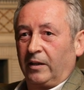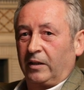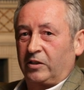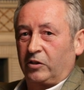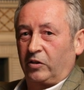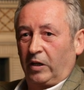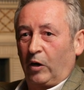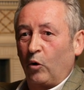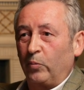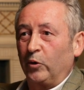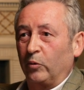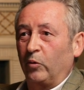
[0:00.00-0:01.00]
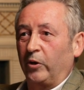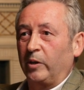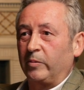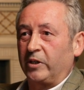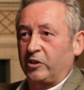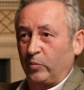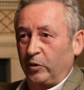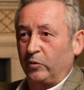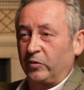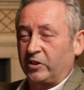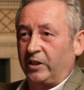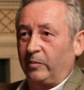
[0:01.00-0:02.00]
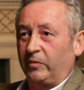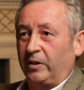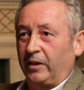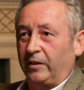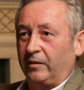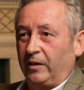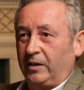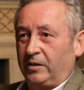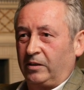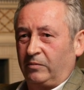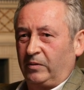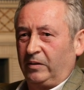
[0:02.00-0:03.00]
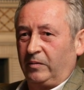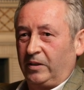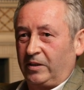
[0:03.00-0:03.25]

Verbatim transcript: he says, I hope you're worried about this. I hope you don't sleep tonight. He says, Why? He